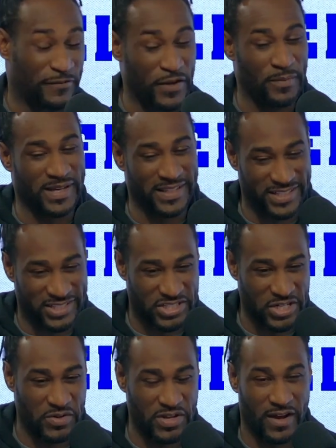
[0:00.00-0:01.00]
At the filming of this
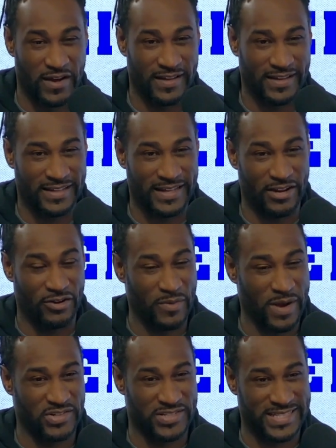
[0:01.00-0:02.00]
show, y'all,
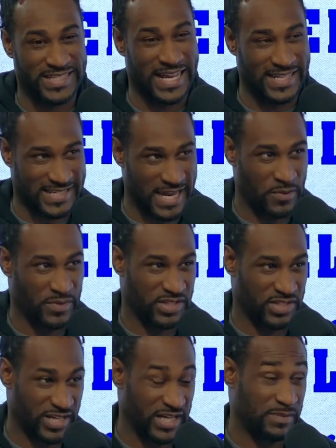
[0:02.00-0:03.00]
Aaron Rodgers has not signed with
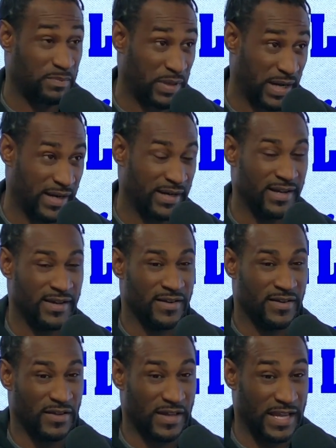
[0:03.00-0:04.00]
the Jets, but
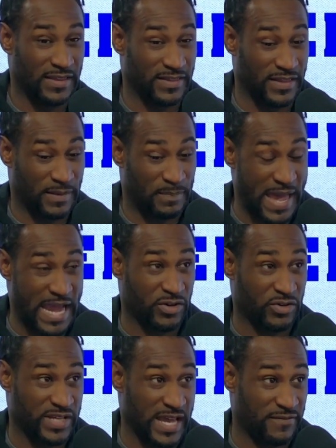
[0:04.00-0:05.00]
the
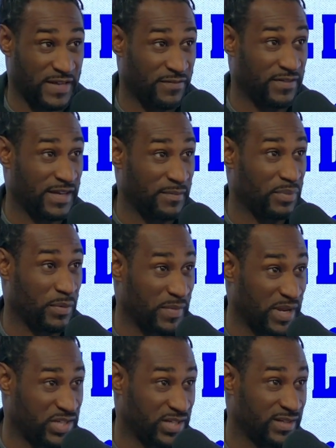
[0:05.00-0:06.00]
Packers have given him
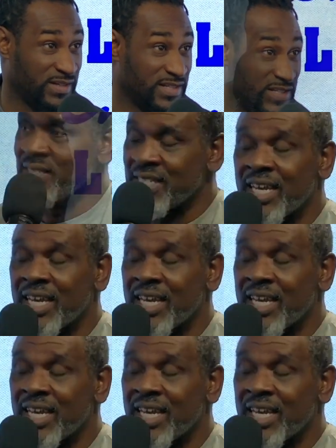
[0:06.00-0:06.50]
permission to yeah.